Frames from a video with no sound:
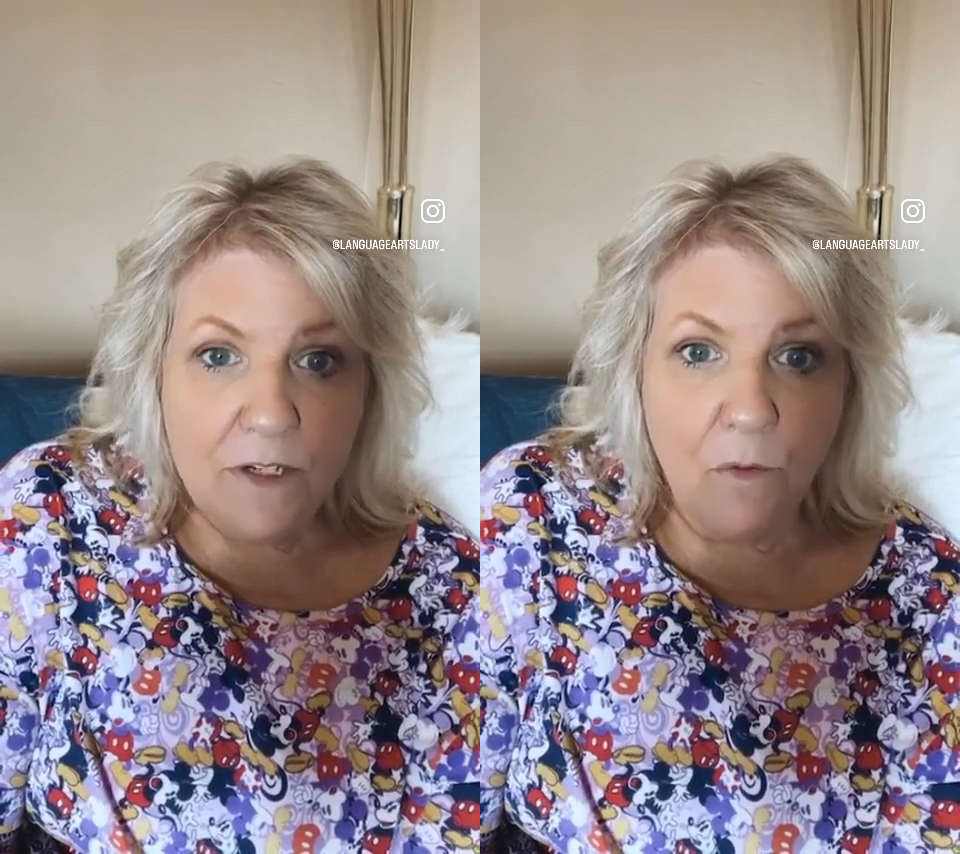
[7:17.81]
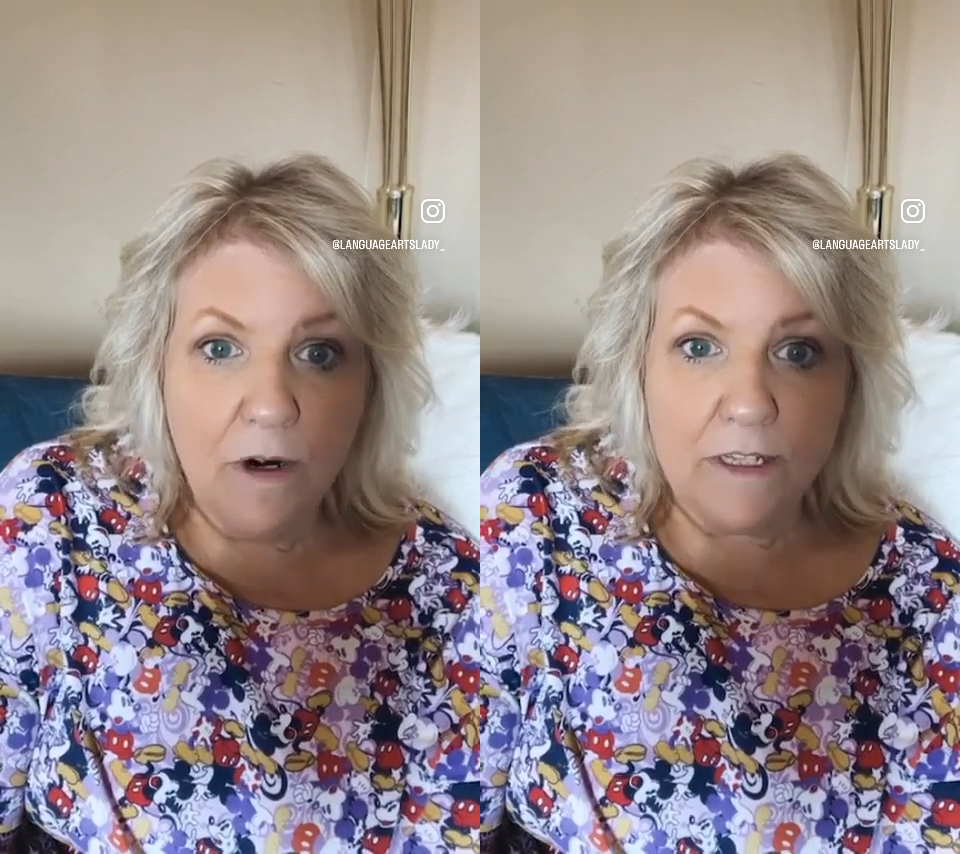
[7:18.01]

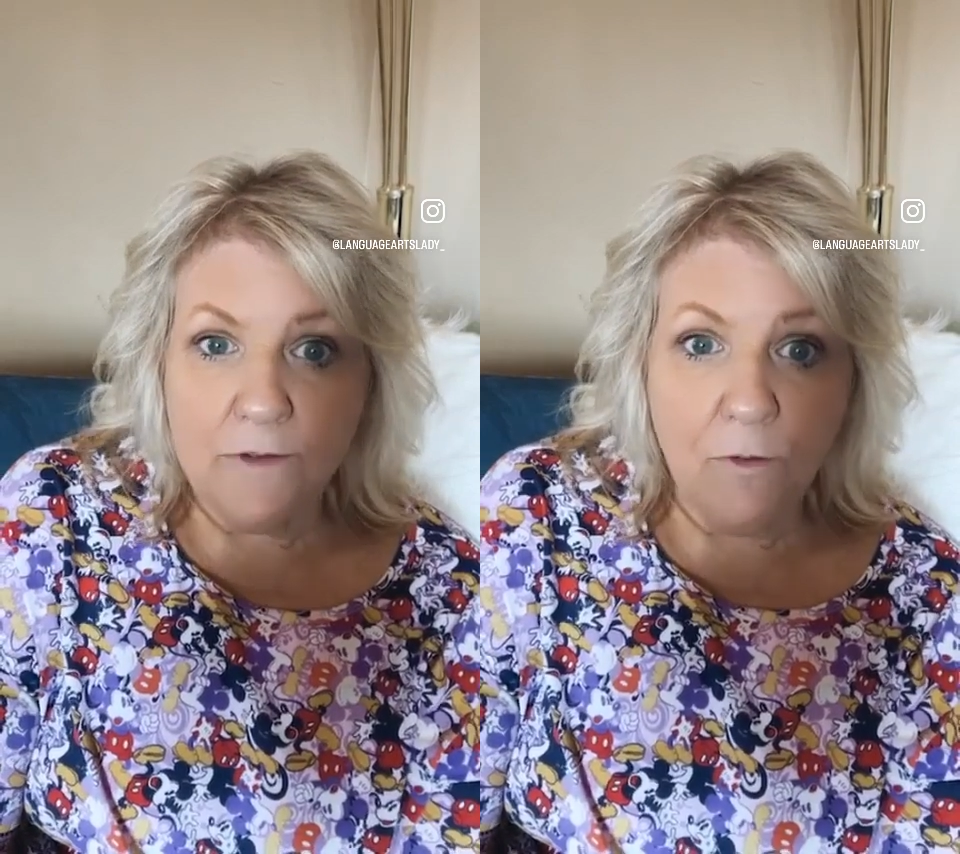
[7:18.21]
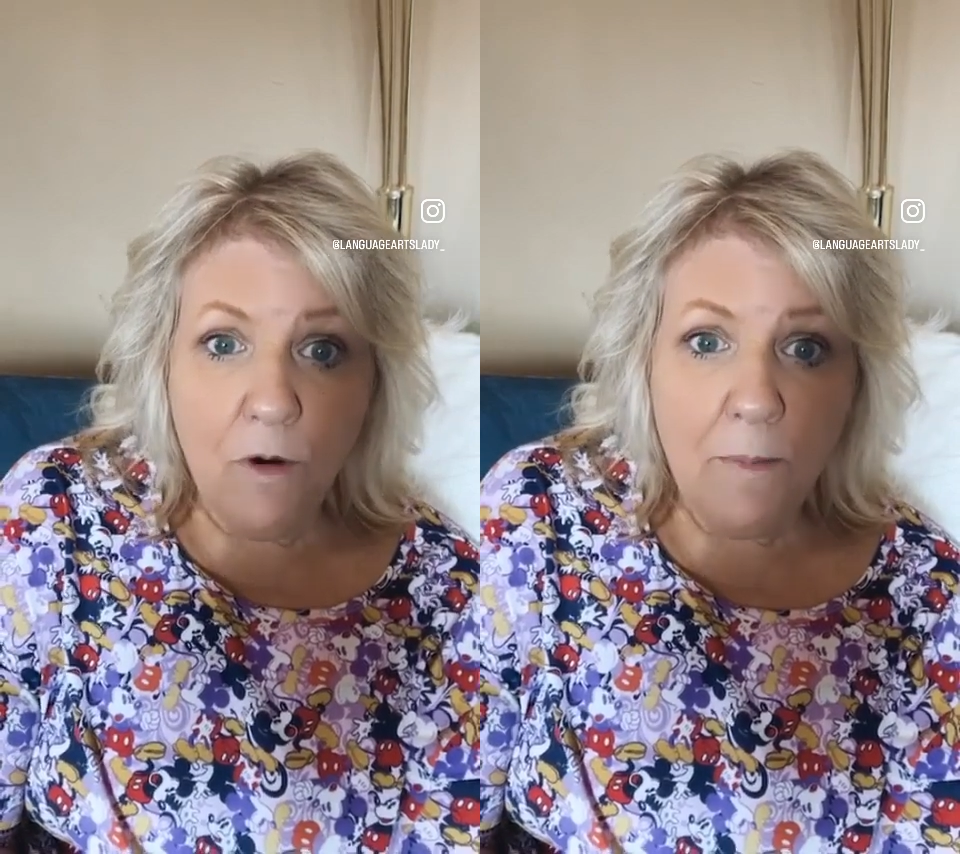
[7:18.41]
or it's
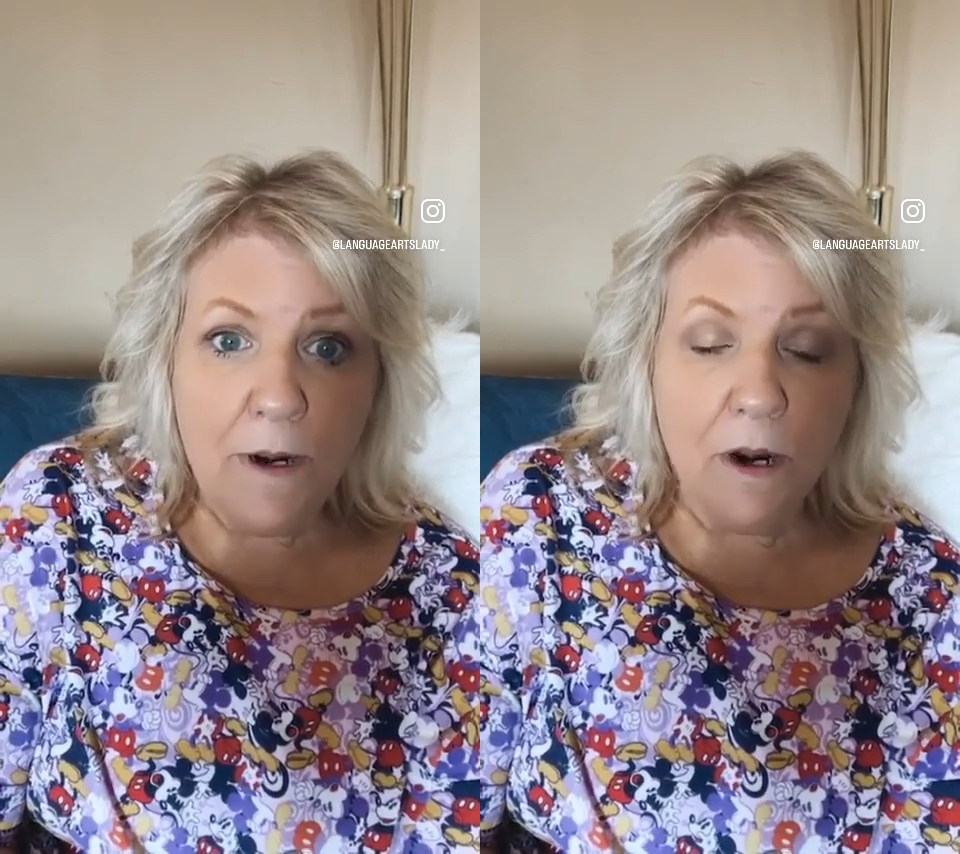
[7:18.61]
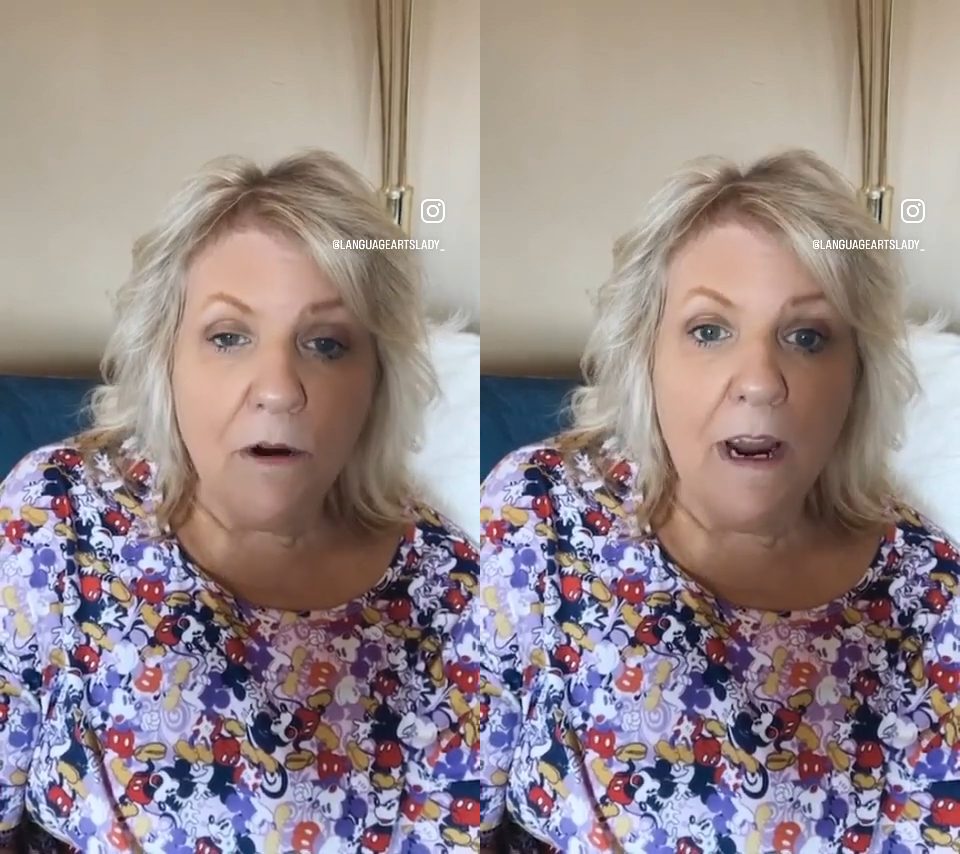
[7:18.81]
4
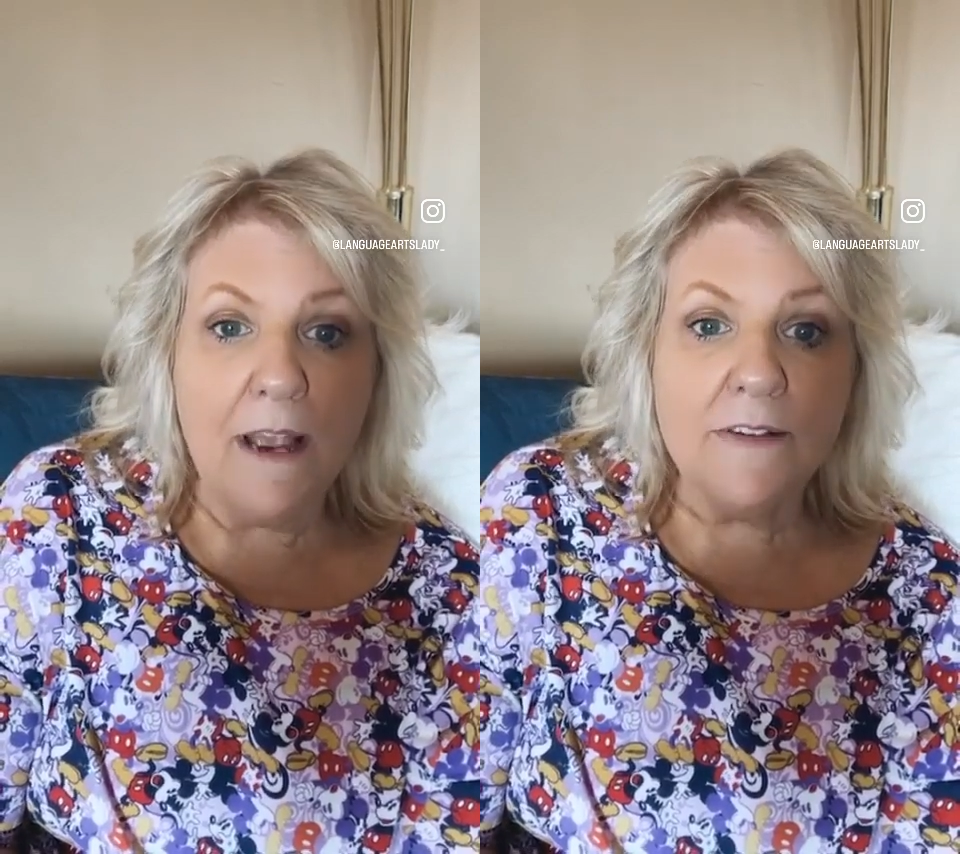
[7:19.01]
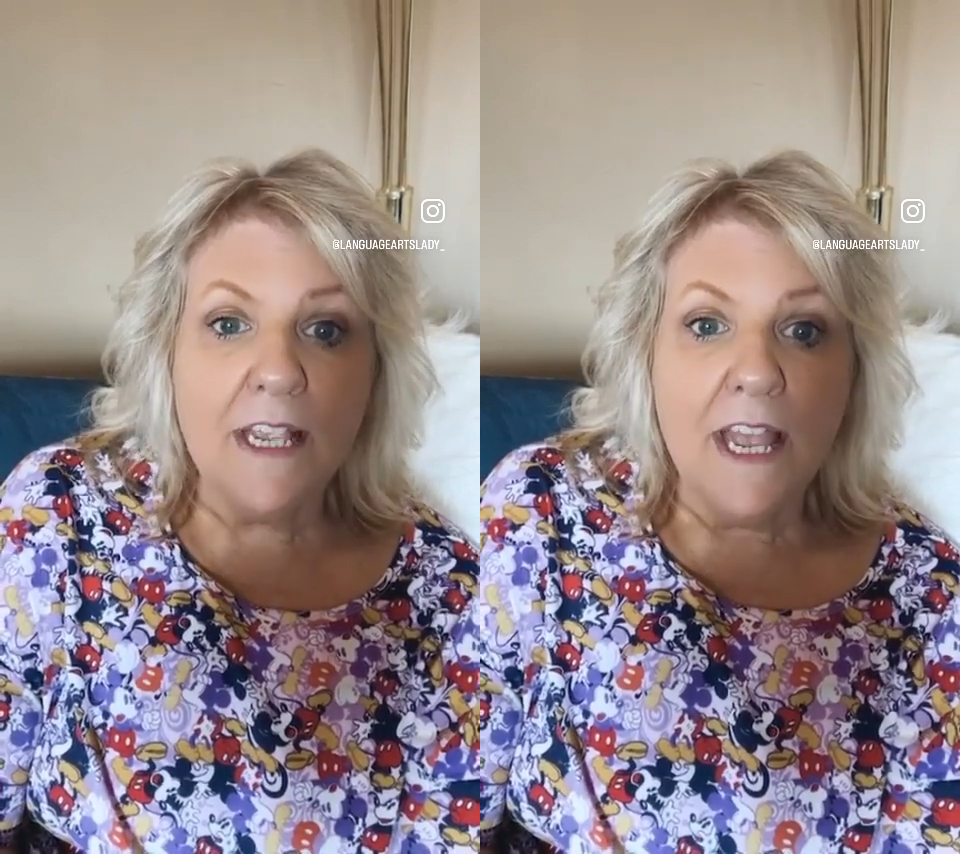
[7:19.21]

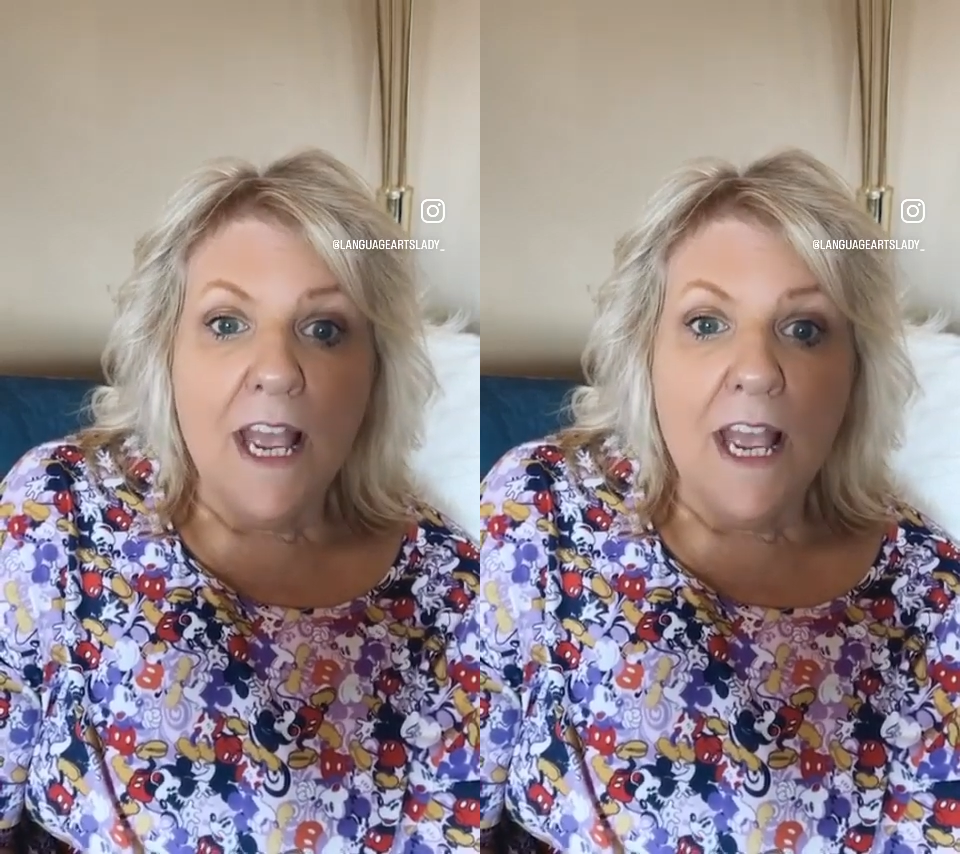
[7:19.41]
paragraphs,